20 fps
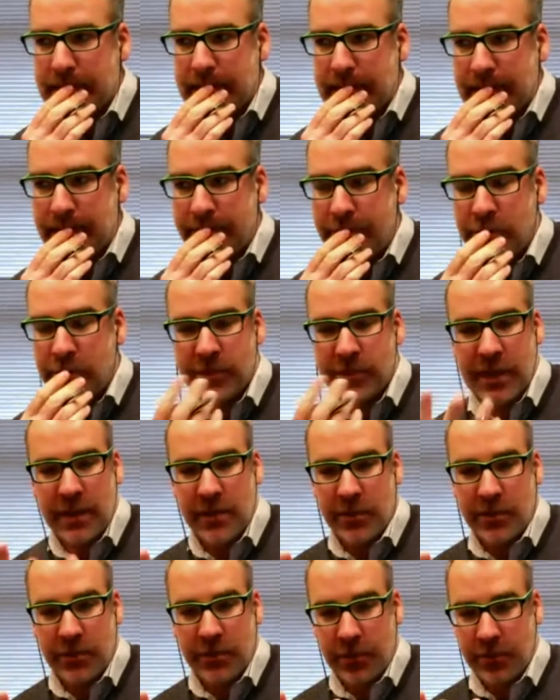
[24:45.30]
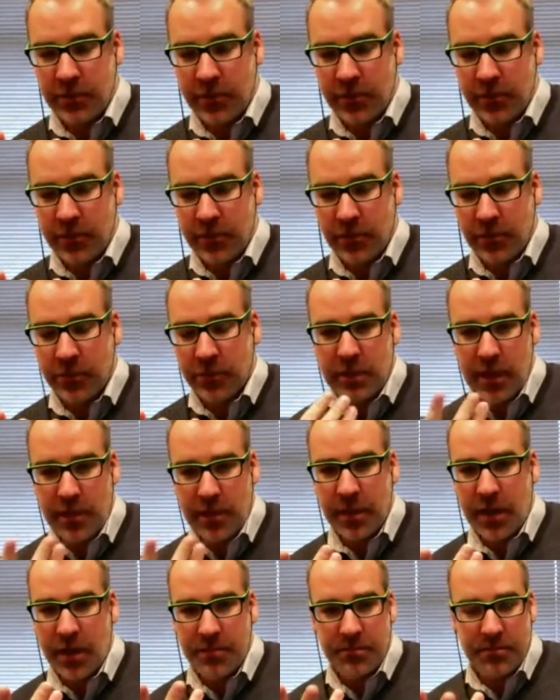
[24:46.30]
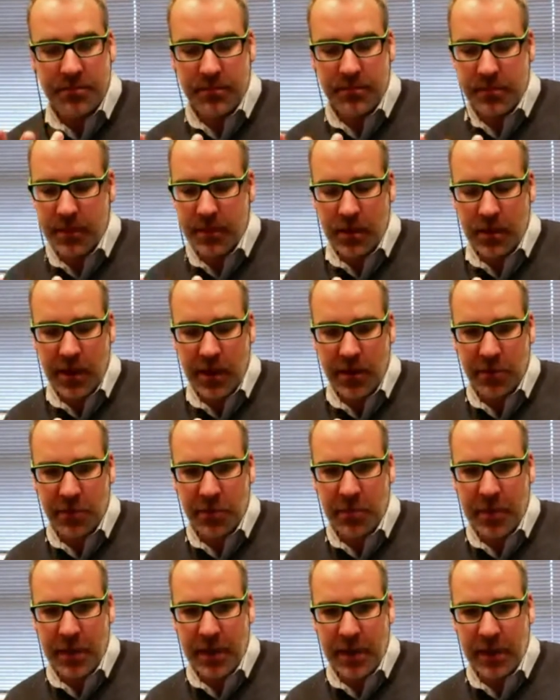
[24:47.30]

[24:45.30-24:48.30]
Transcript: I've used kind of those three: MCAP, Equitable